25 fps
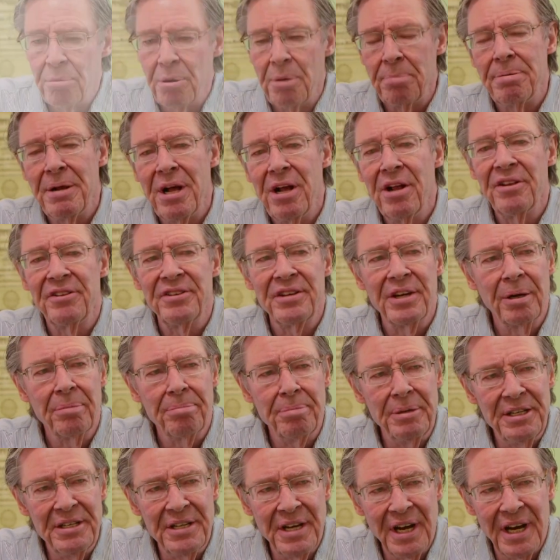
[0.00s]
what pellet
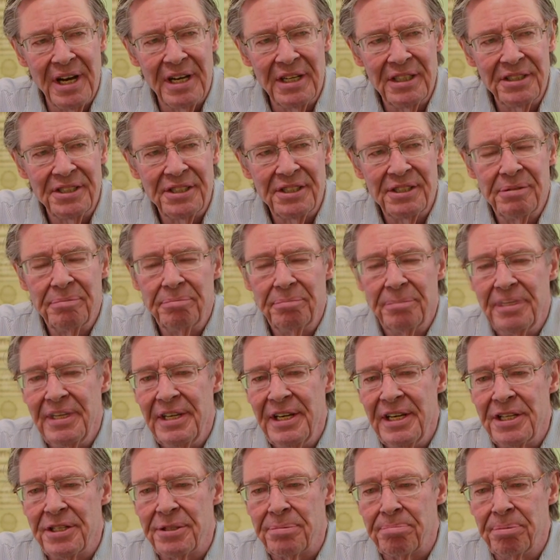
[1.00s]
therapy does
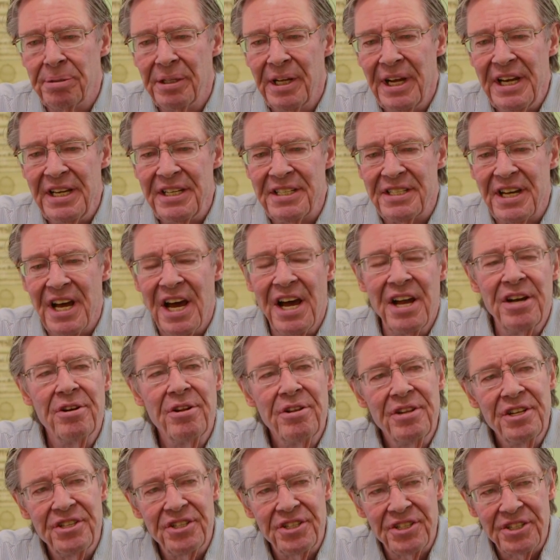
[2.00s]
is placed under
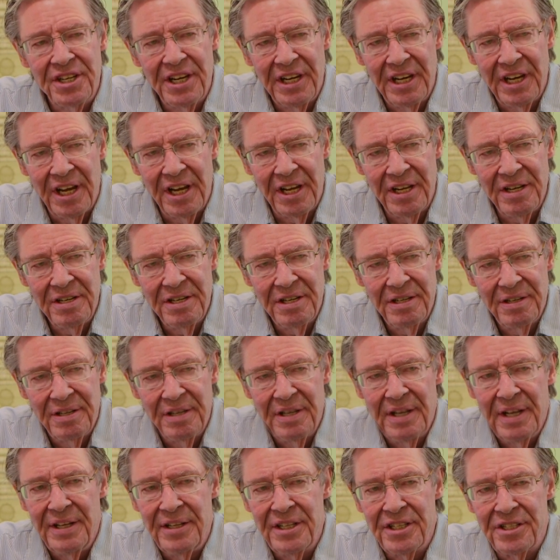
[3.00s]
the skin
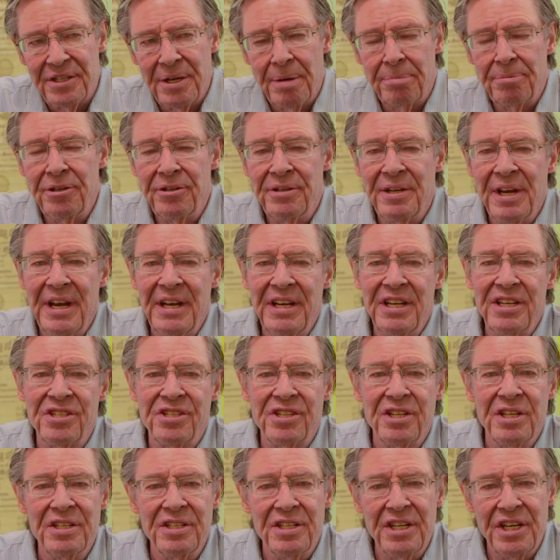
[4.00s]
in the
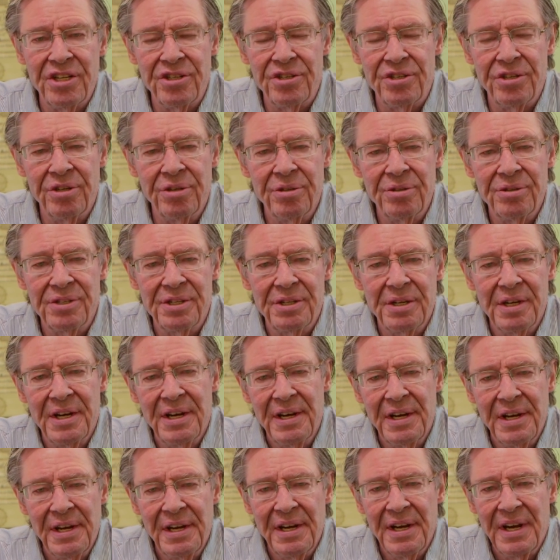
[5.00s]
subcutaneous tissues,
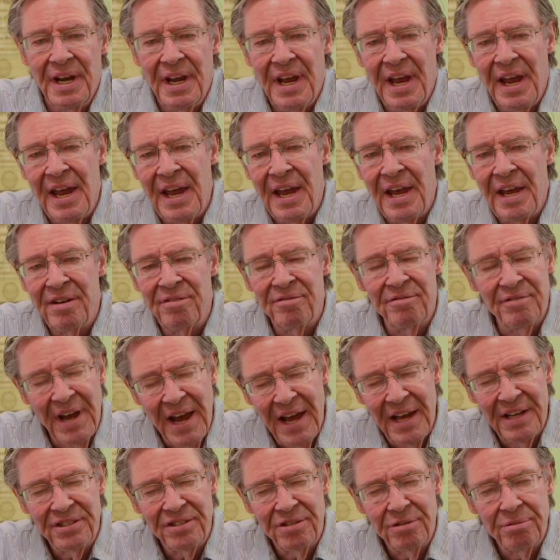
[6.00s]
and
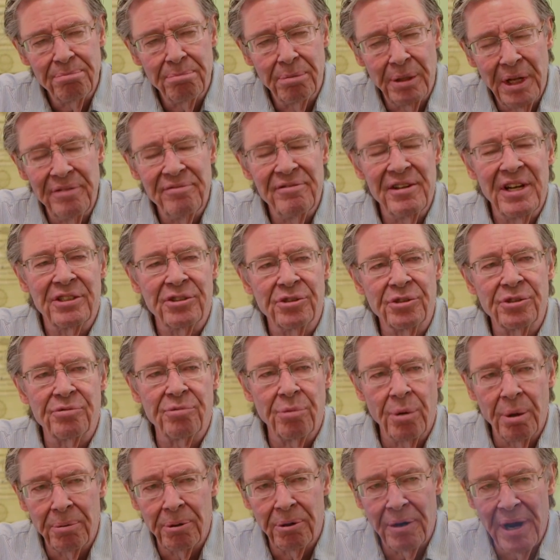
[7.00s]
blood vessels
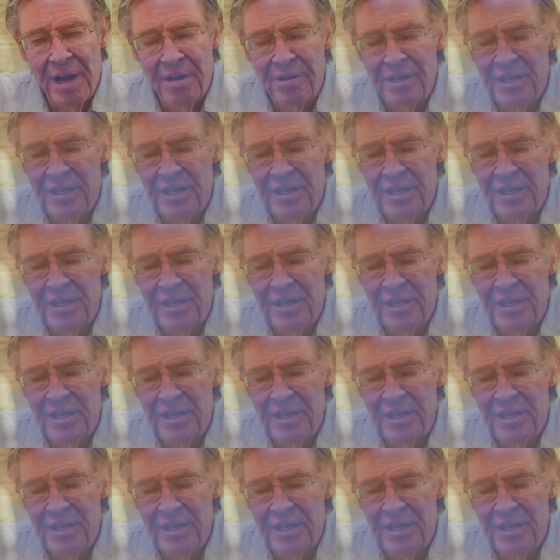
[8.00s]
form around